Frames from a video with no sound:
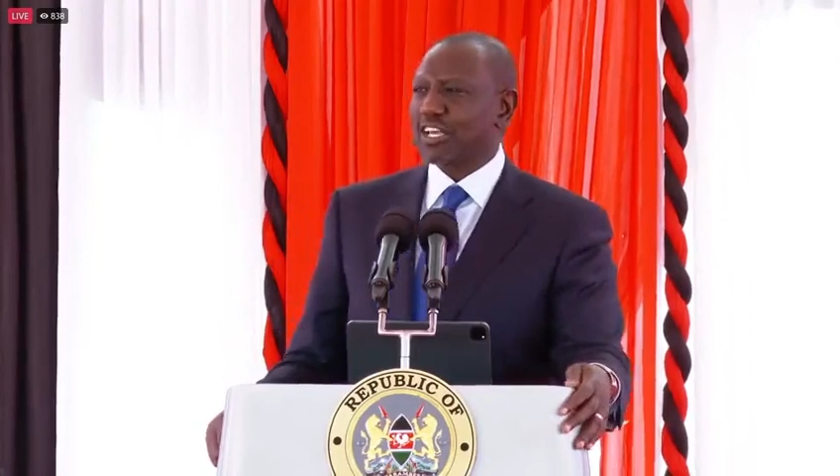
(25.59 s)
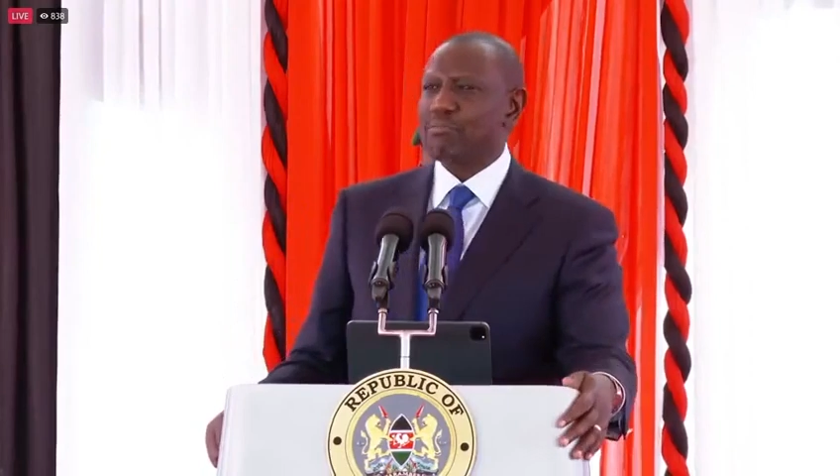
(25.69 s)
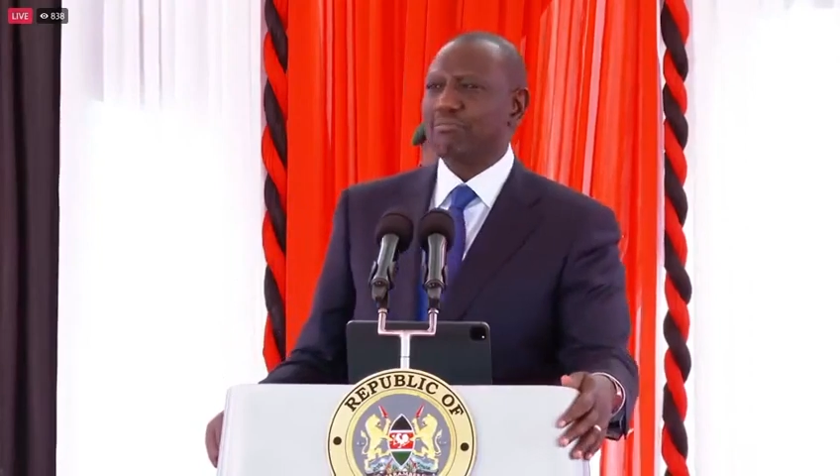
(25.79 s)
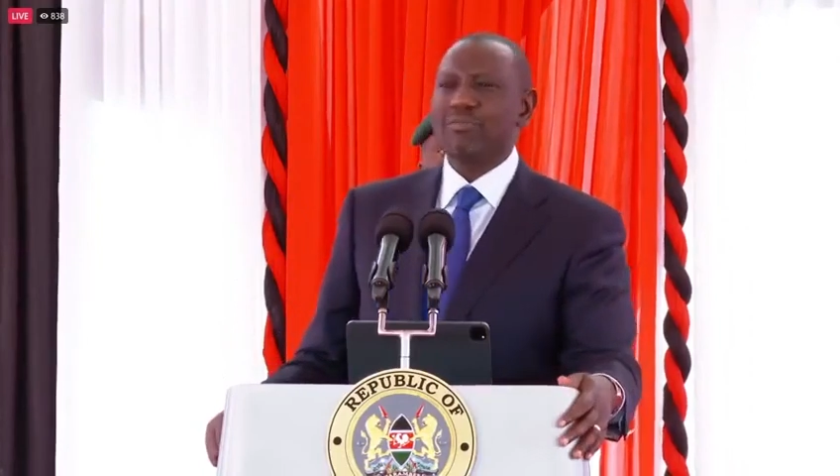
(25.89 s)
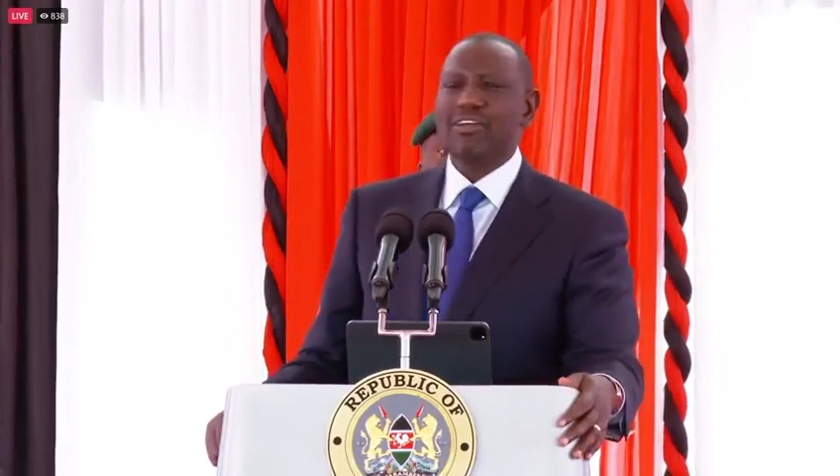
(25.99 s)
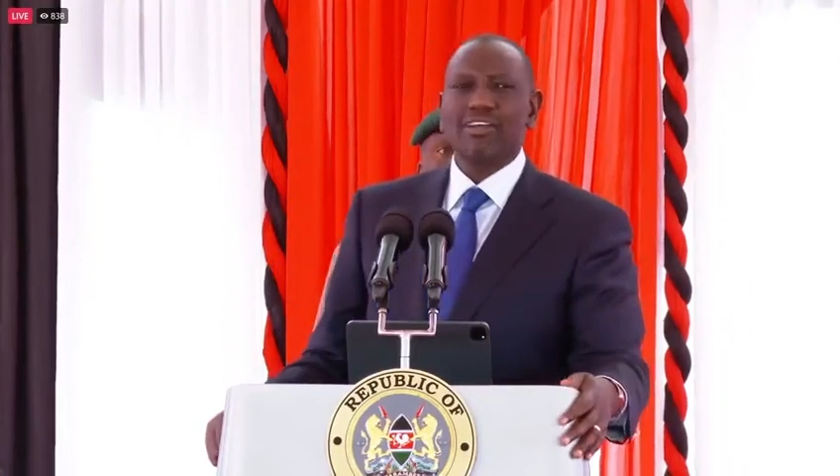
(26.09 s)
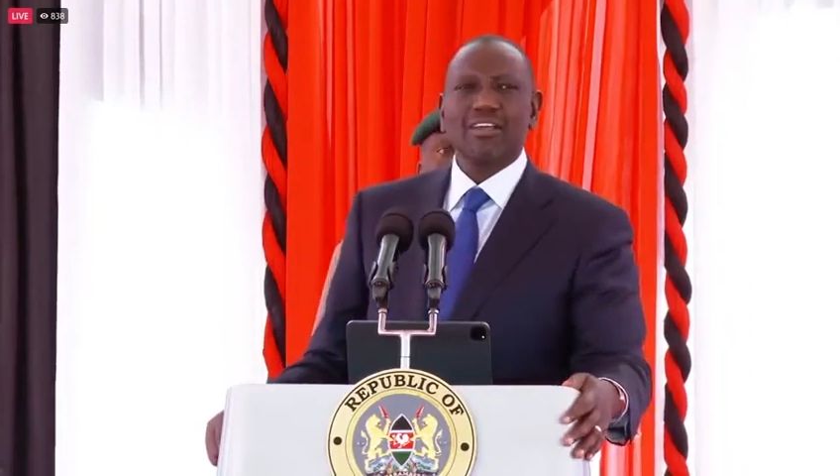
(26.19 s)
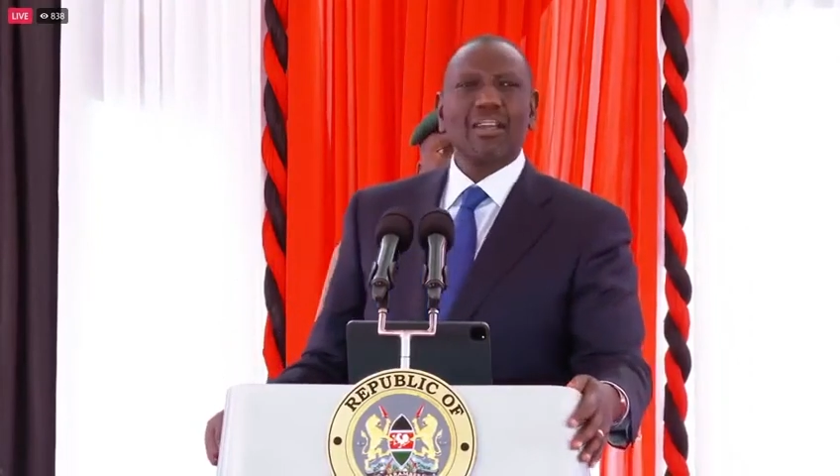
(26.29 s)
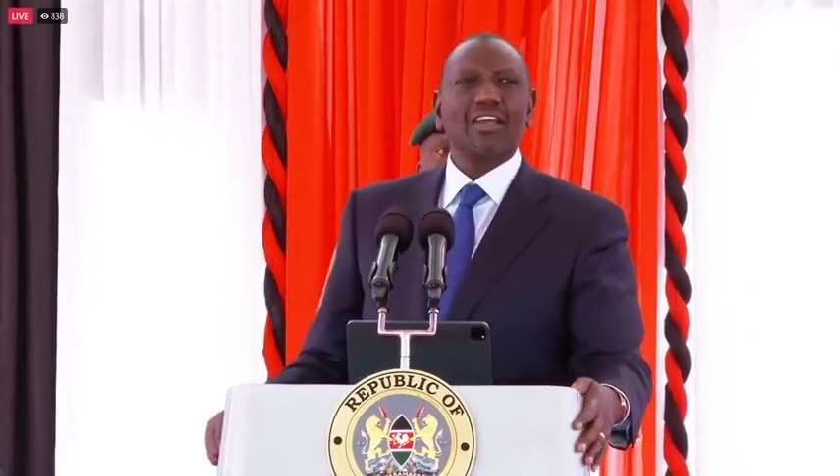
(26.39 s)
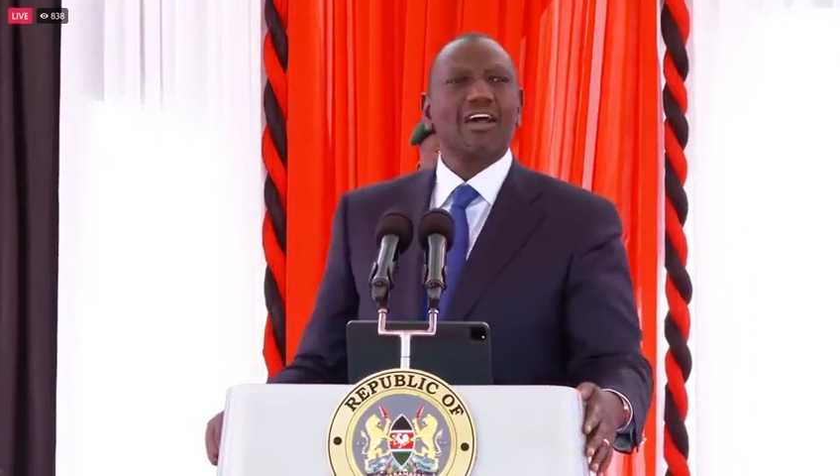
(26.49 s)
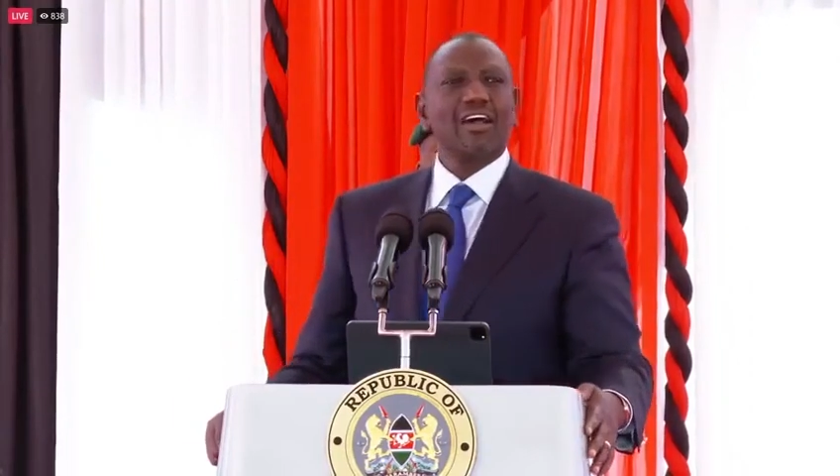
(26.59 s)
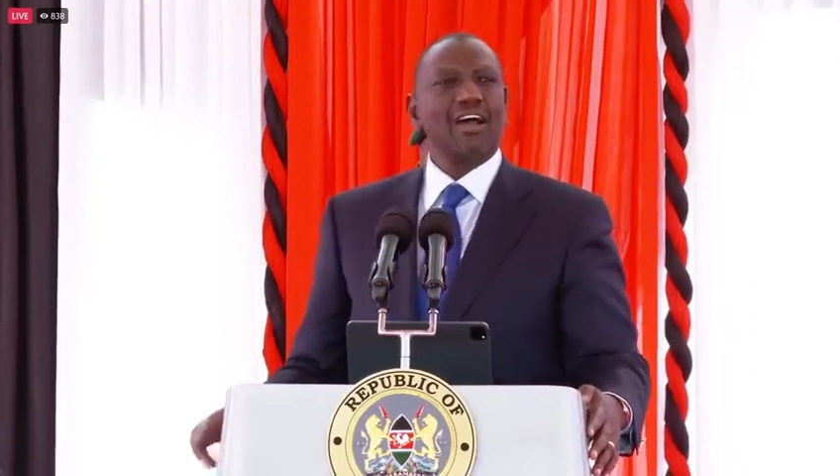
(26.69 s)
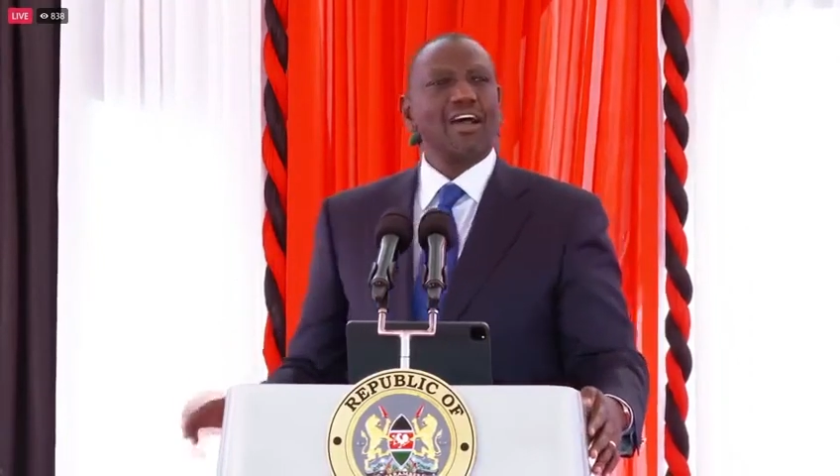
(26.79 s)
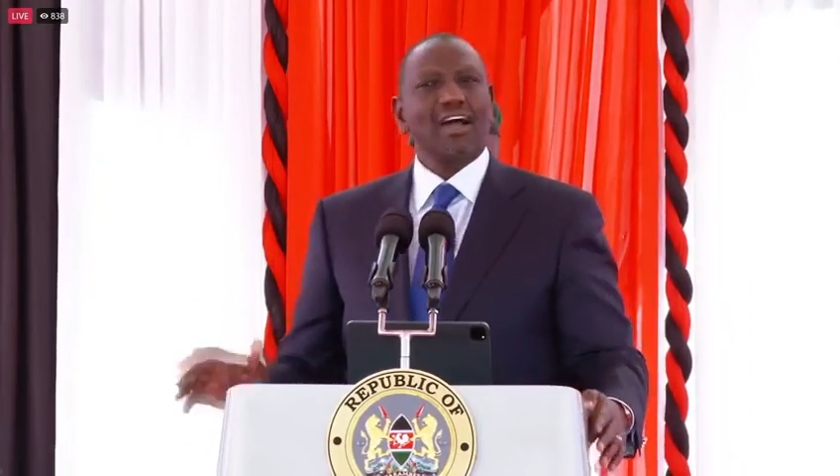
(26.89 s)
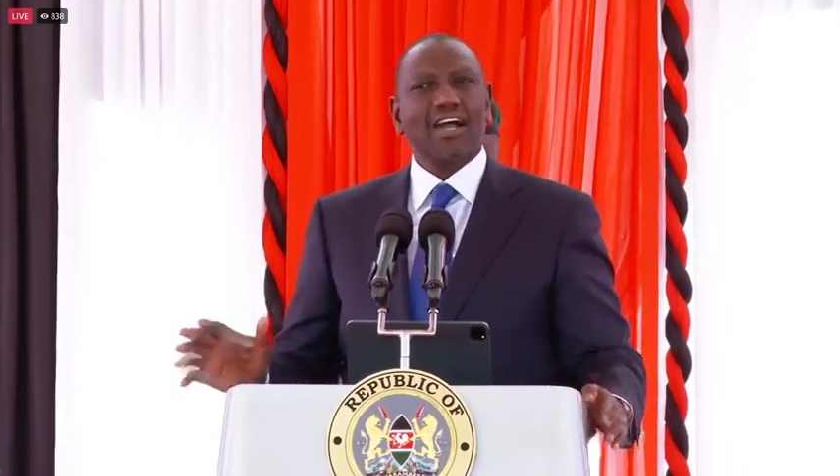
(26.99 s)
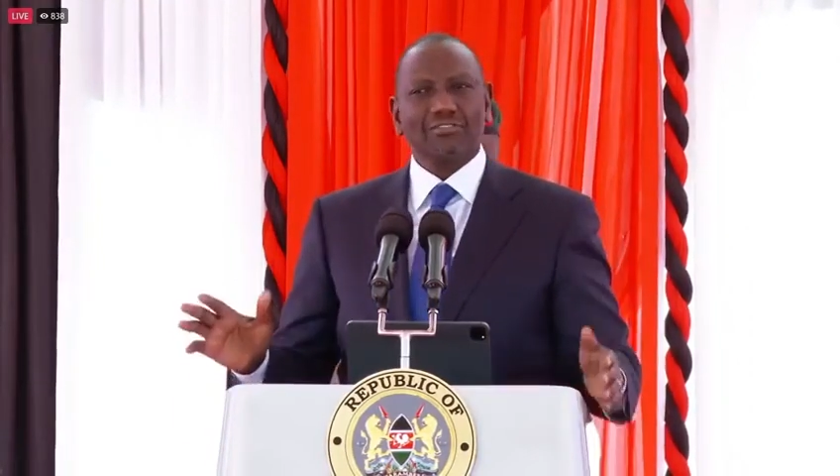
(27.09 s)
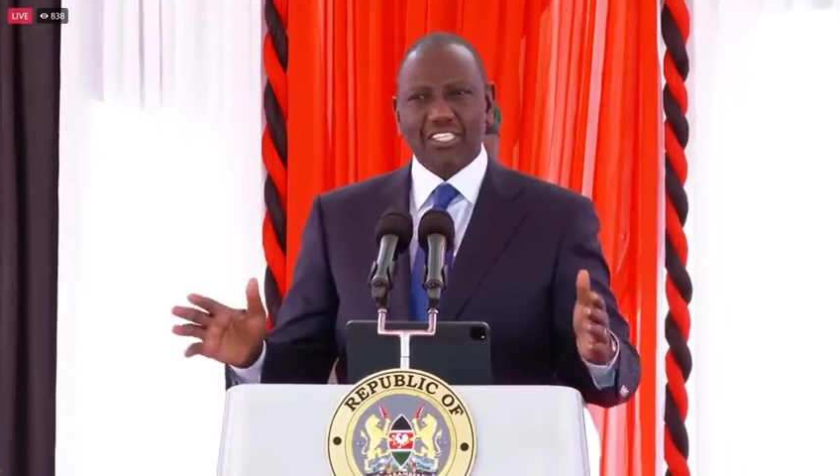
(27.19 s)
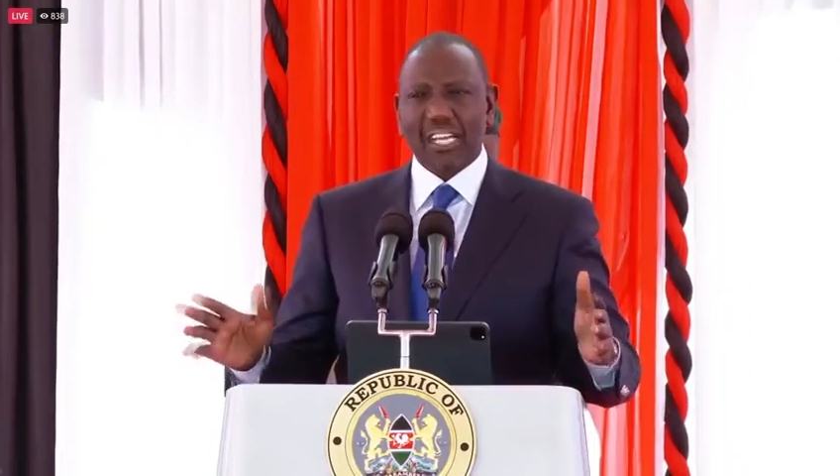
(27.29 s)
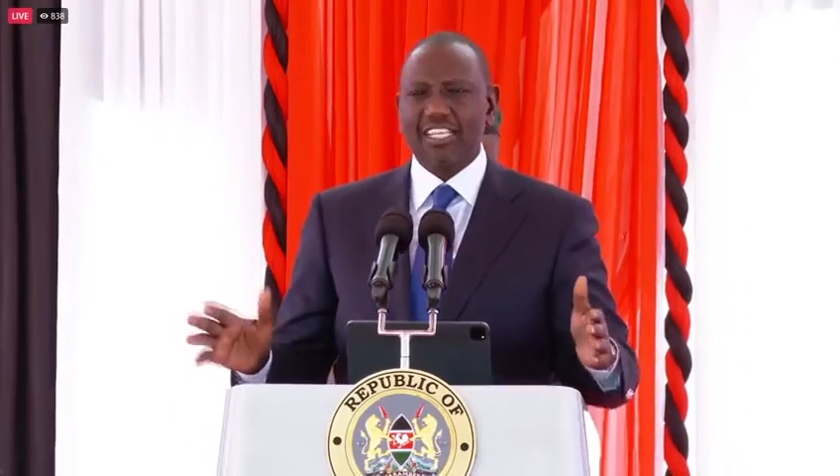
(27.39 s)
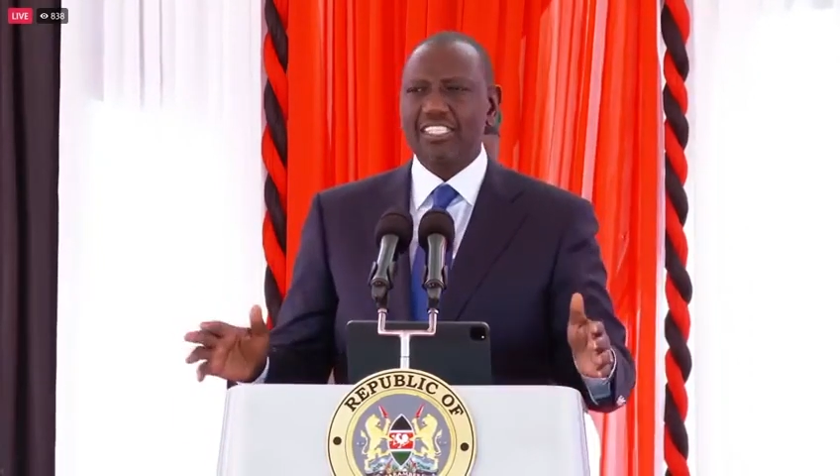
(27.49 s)
them have
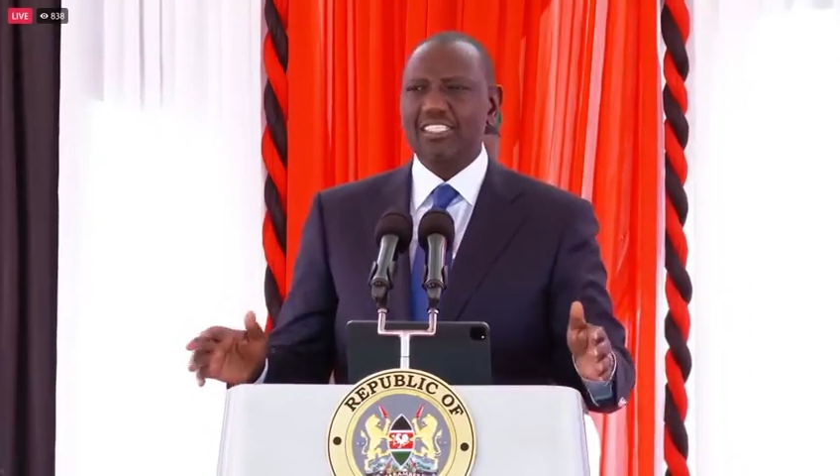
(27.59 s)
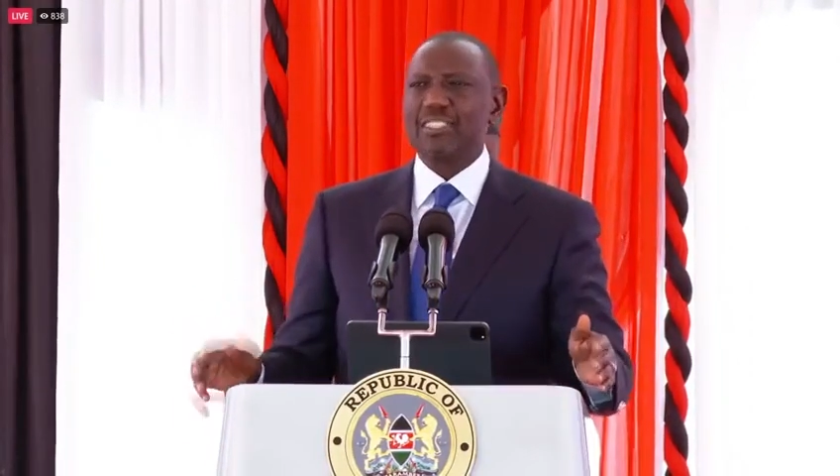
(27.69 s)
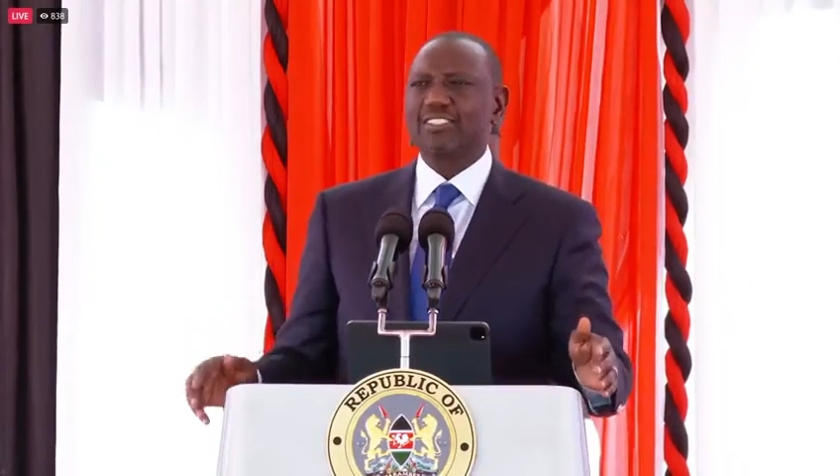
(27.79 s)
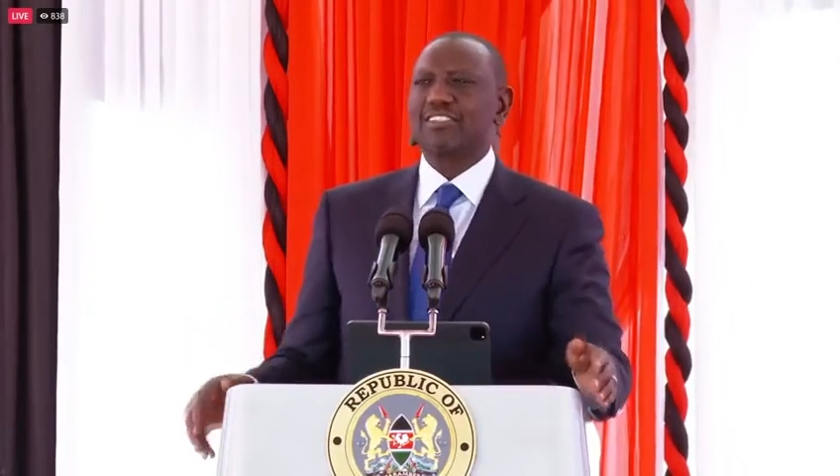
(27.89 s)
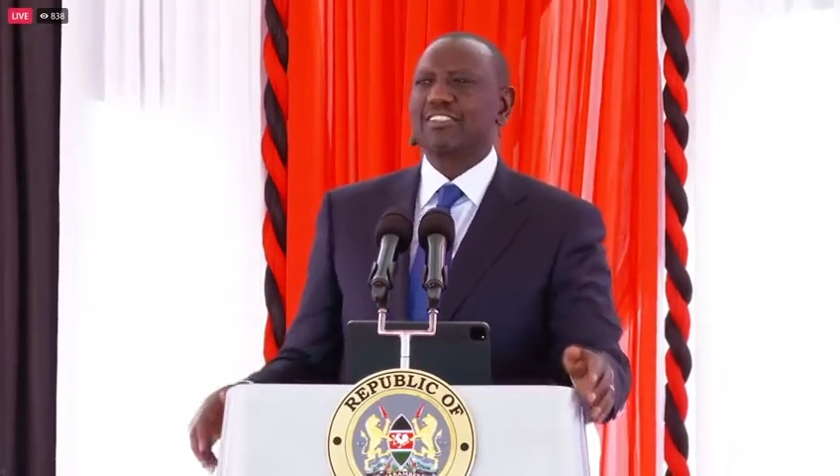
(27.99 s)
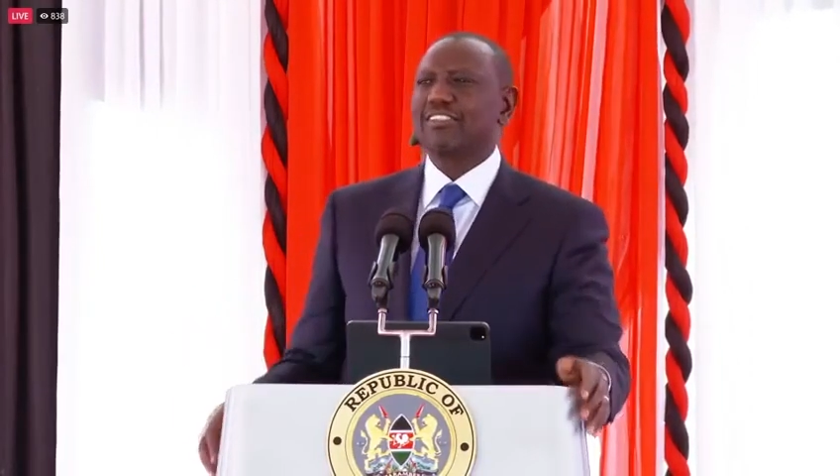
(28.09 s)
challenges